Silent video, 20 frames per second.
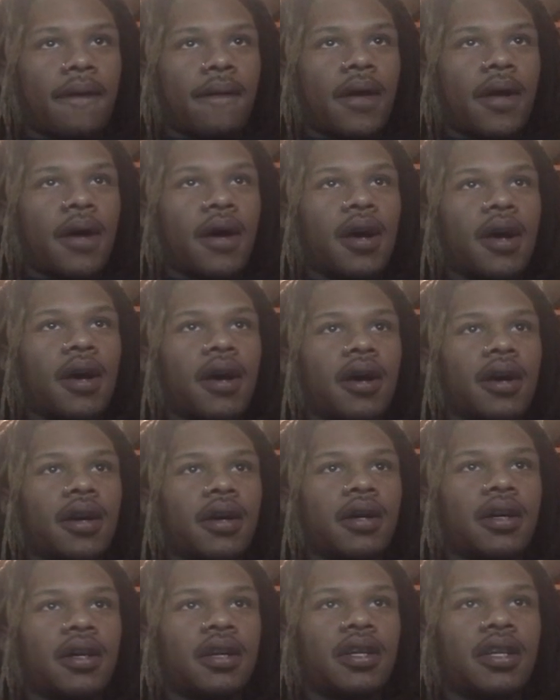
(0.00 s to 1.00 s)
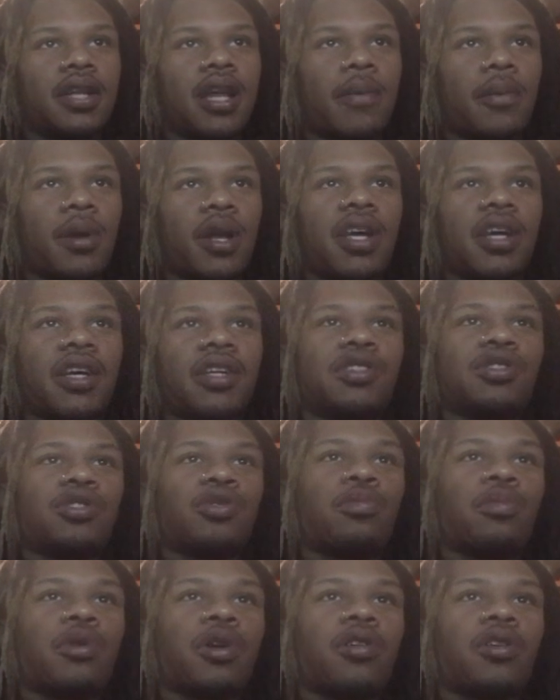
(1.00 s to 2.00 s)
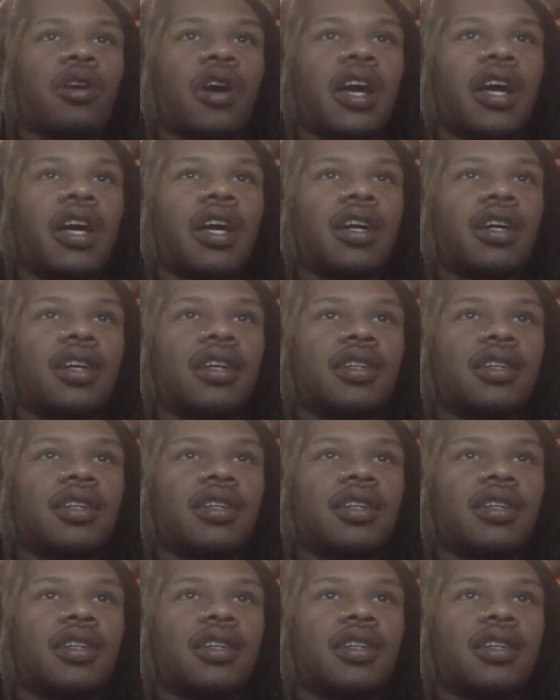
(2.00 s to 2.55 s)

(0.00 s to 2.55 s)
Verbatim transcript: Uh huh. Now my nigga super crazy.